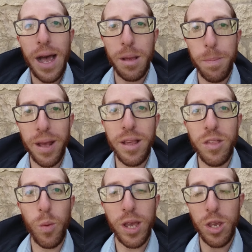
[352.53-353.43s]
and a
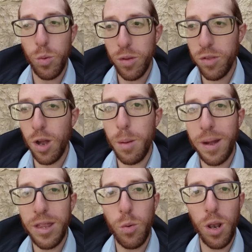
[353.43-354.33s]
place where you will stop
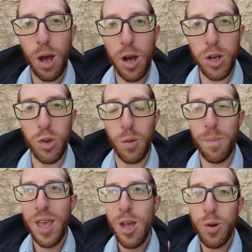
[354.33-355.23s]
and you will argue,
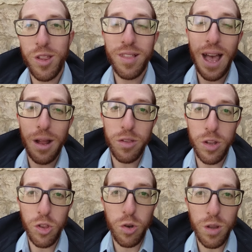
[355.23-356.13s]
which is
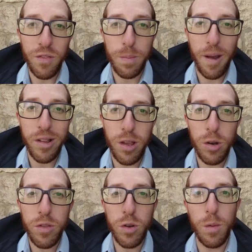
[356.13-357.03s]
counterintuitive, it's
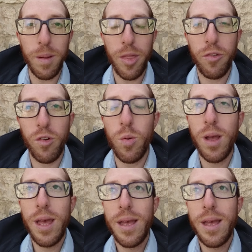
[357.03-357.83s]
paradoxical, but through,